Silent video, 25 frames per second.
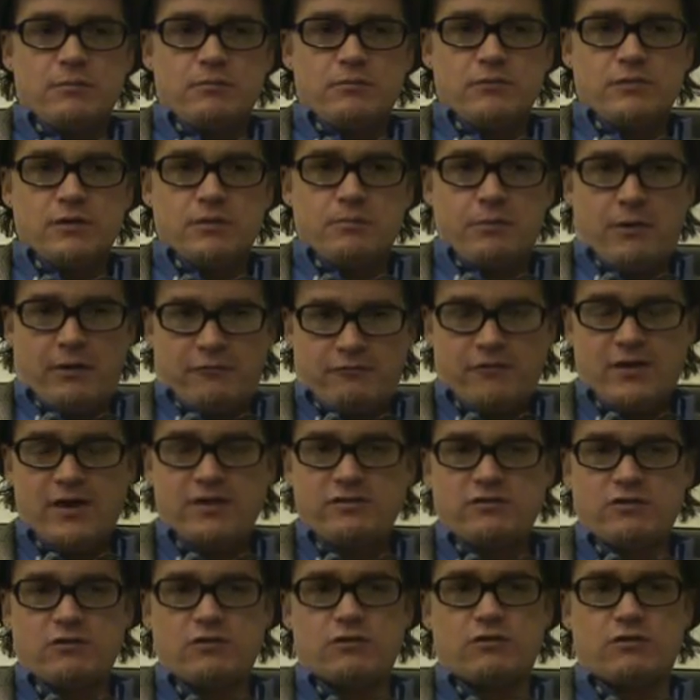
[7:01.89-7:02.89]
the
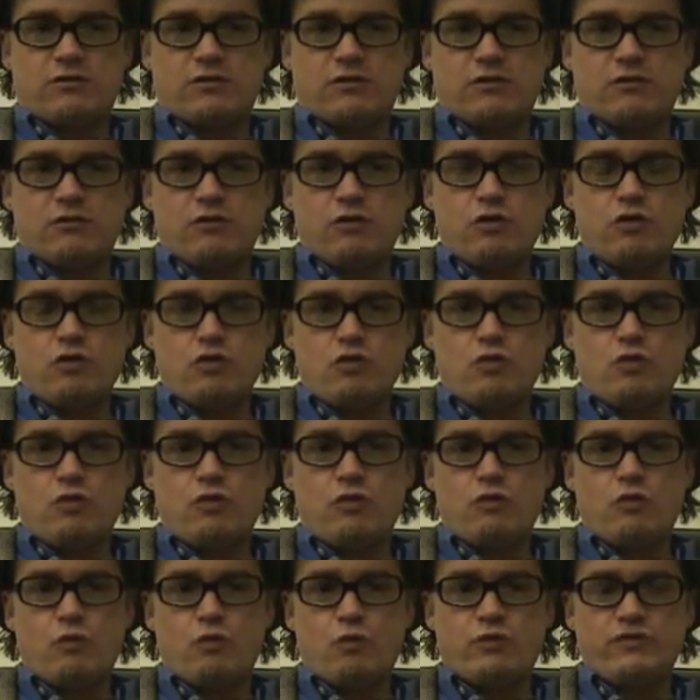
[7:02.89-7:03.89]
professor
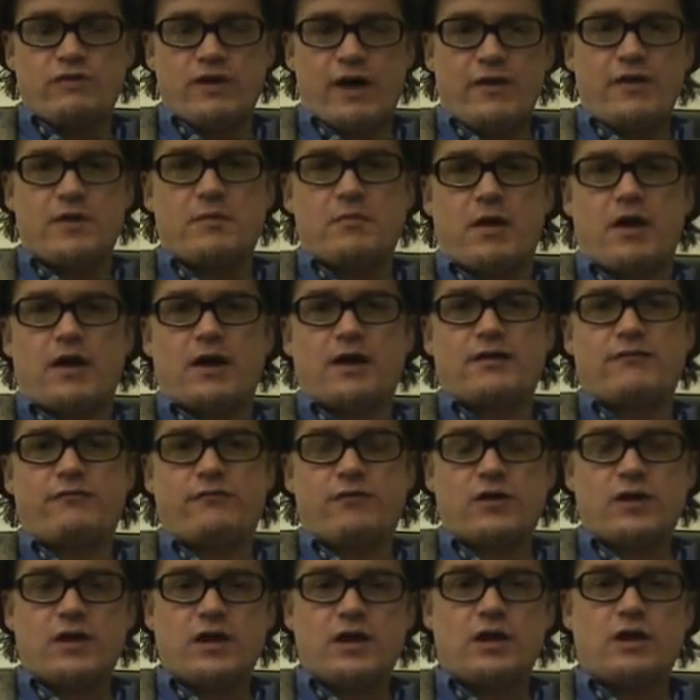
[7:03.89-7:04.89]
who was on the market
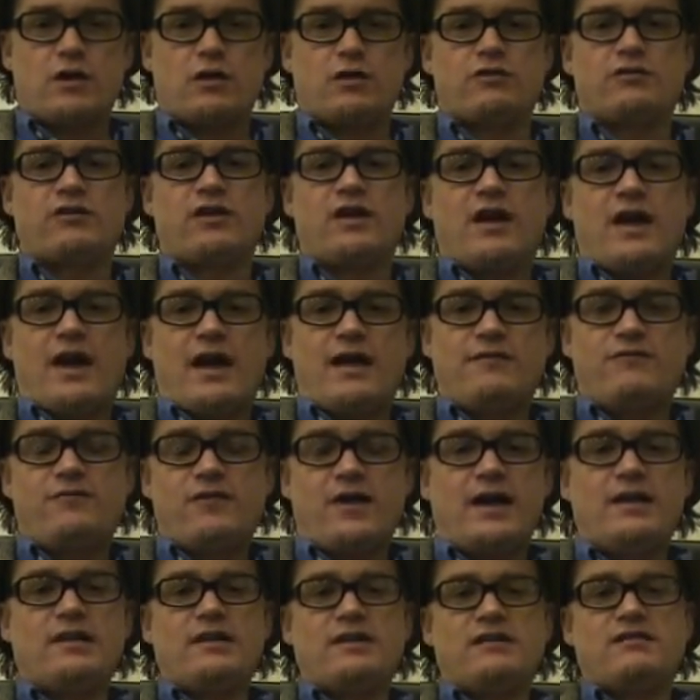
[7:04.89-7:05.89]
for years and
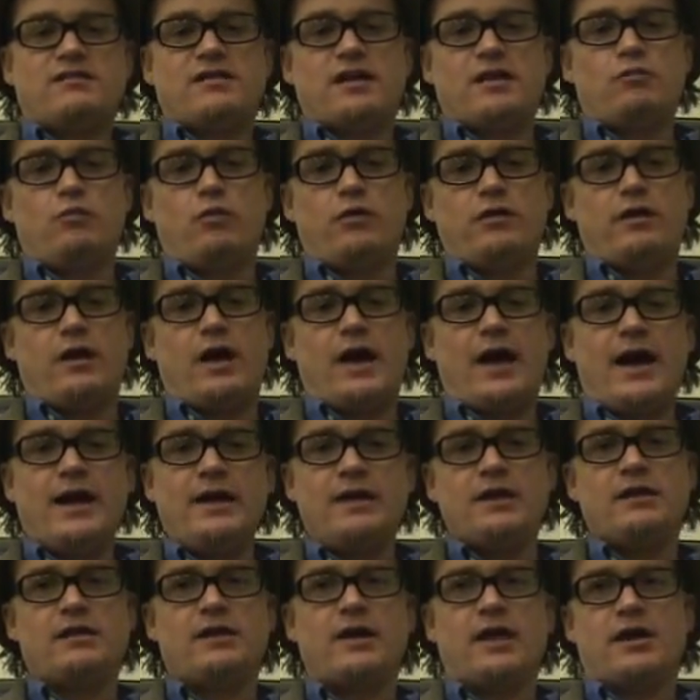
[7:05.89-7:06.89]
finally said, well,
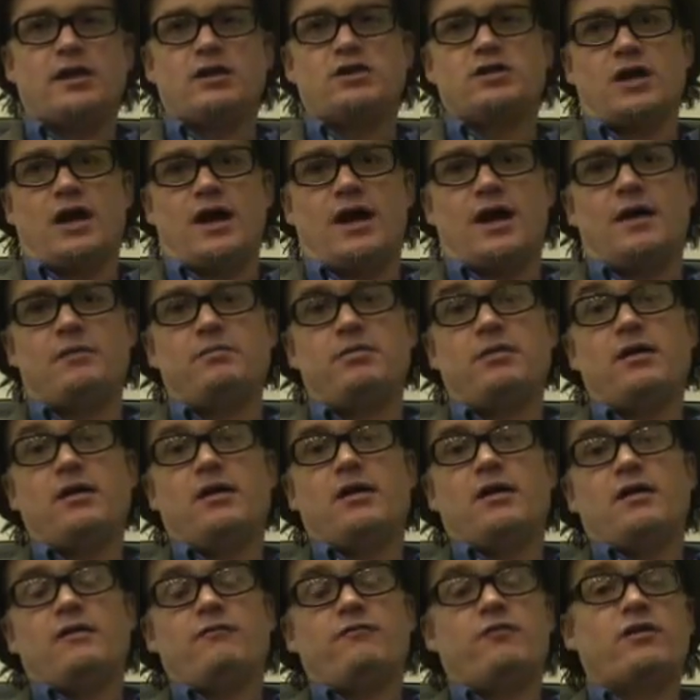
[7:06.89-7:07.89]
I could get a job,
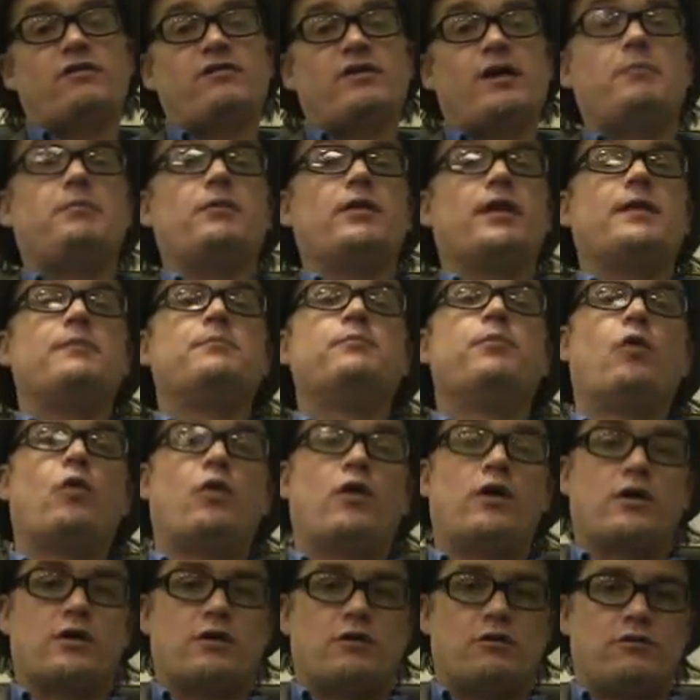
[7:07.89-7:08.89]
for example, at
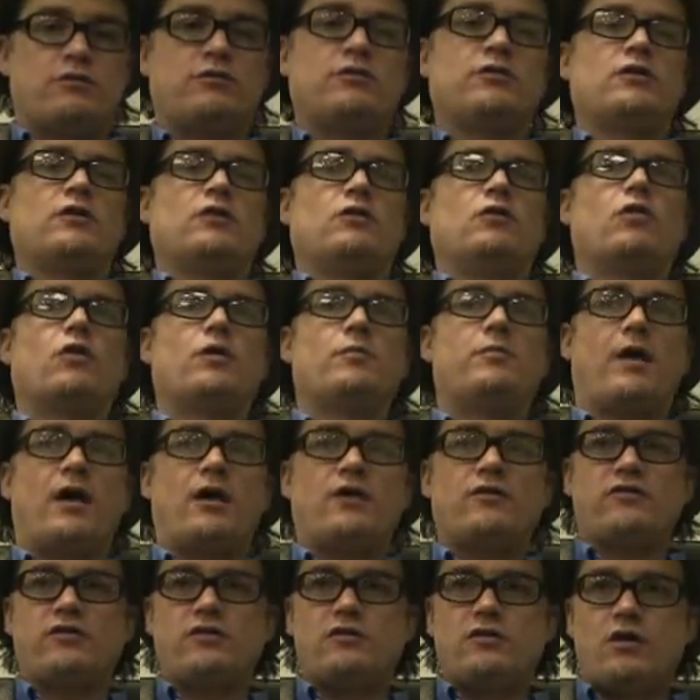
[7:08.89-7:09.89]
Borders or
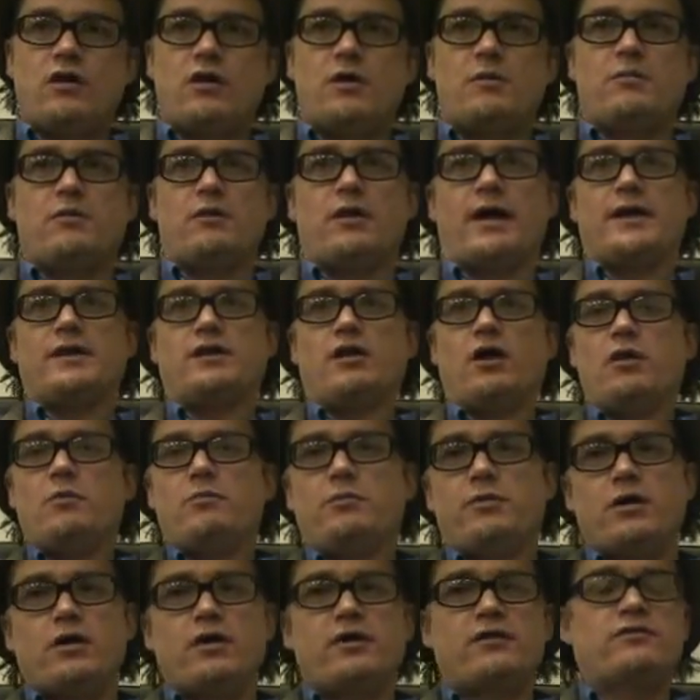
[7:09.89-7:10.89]
Barnes & Noble. I know
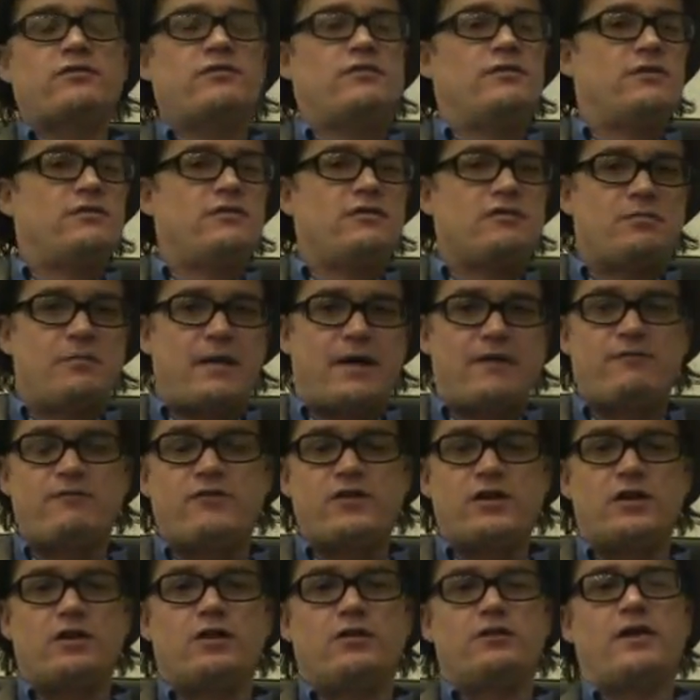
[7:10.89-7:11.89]
books, this is my
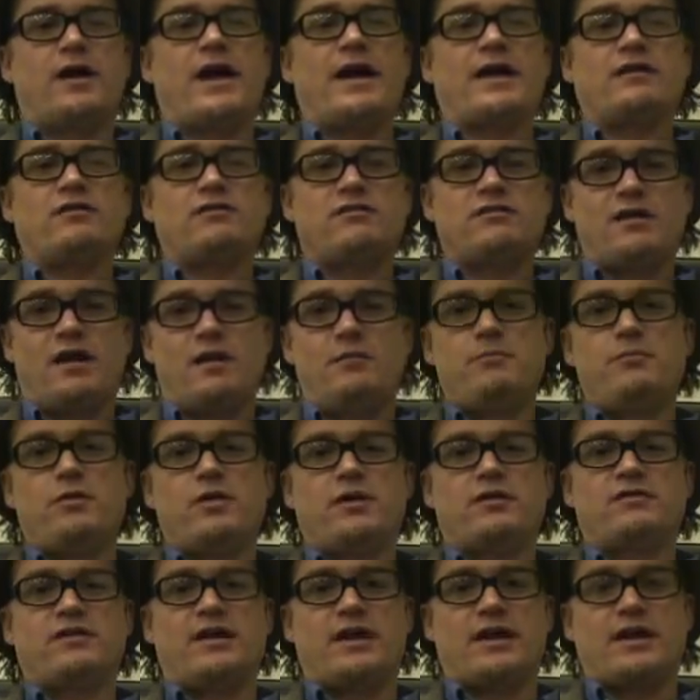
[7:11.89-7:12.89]
field, I can sell
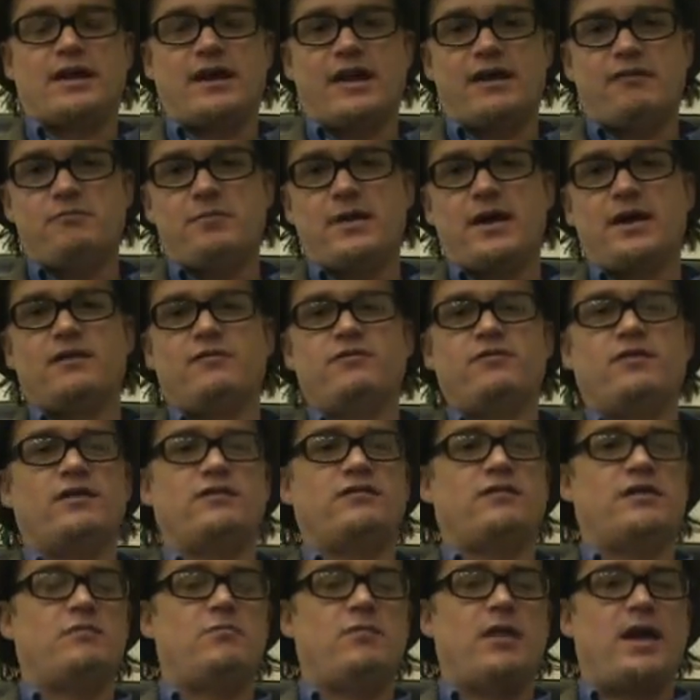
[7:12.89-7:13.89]
books and I can have
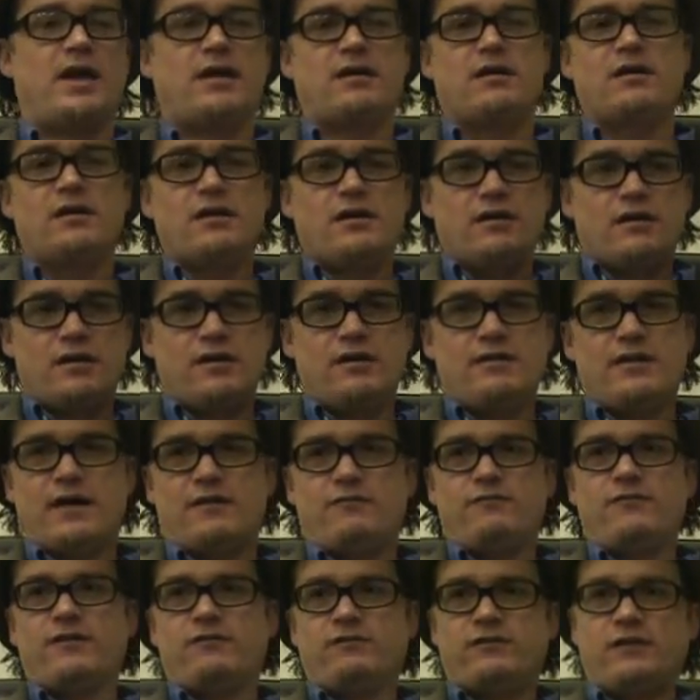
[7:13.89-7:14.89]
benefits and make in
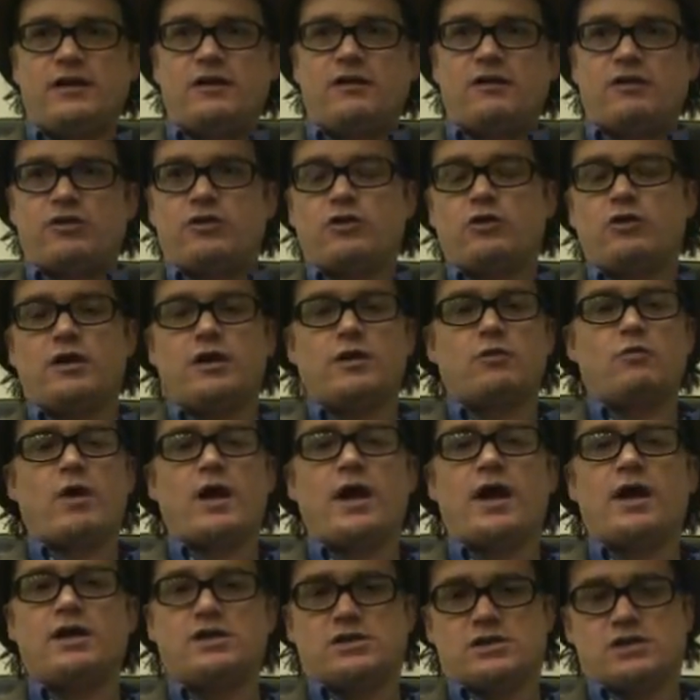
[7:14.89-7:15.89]
that 15 to 30
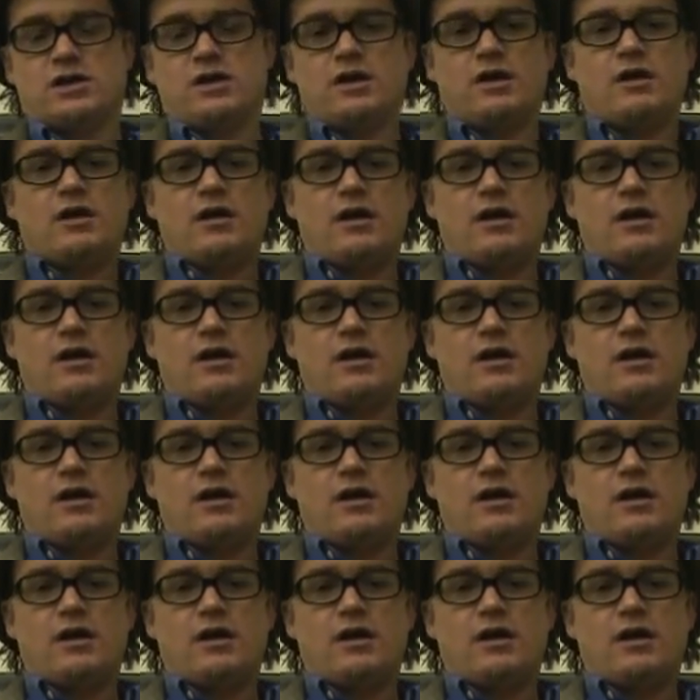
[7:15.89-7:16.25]
range